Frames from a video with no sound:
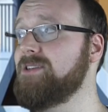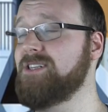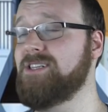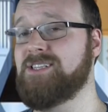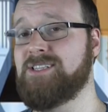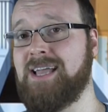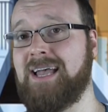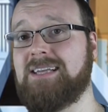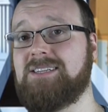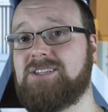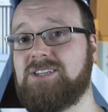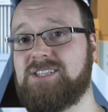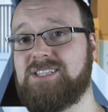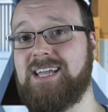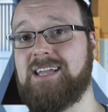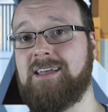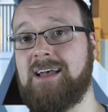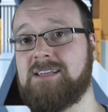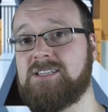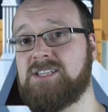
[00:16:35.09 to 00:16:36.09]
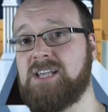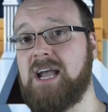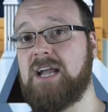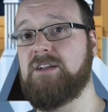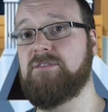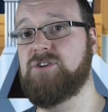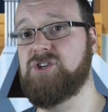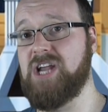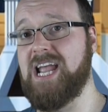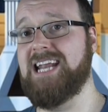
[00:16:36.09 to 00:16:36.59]
because it's nice to see that
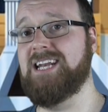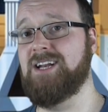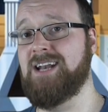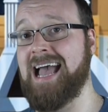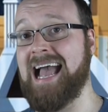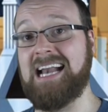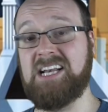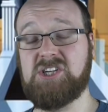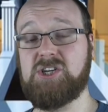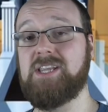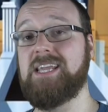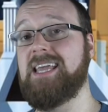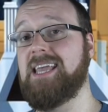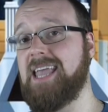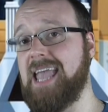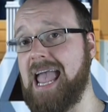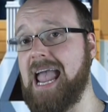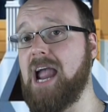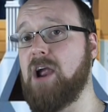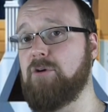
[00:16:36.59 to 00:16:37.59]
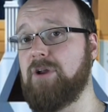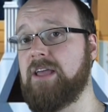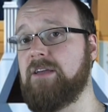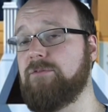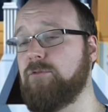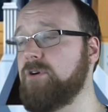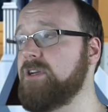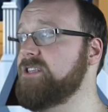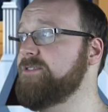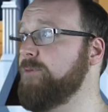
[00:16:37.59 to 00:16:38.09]
side of Jaden actually
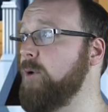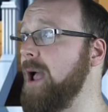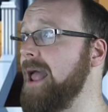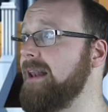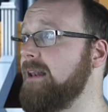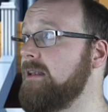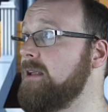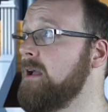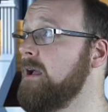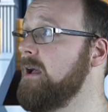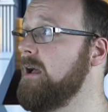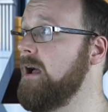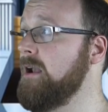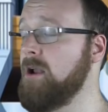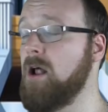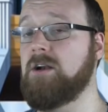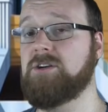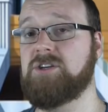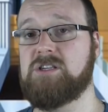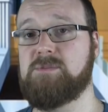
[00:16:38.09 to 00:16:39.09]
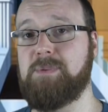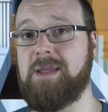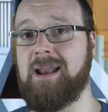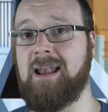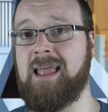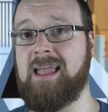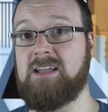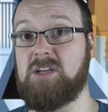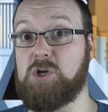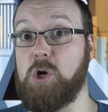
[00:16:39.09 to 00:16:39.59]
caring for his friend and not just
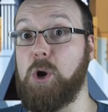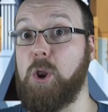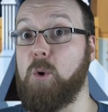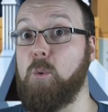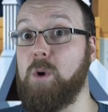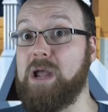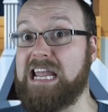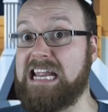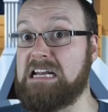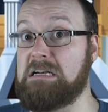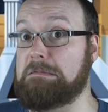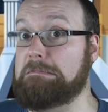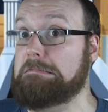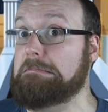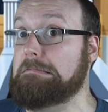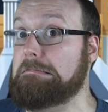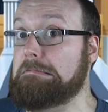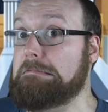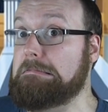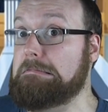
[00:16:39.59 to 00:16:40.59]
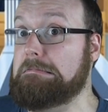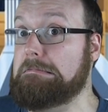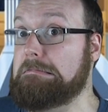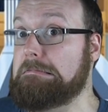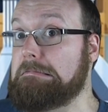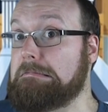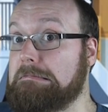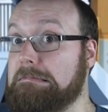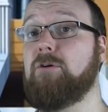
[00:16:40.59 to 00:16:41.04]
being like, gotta win!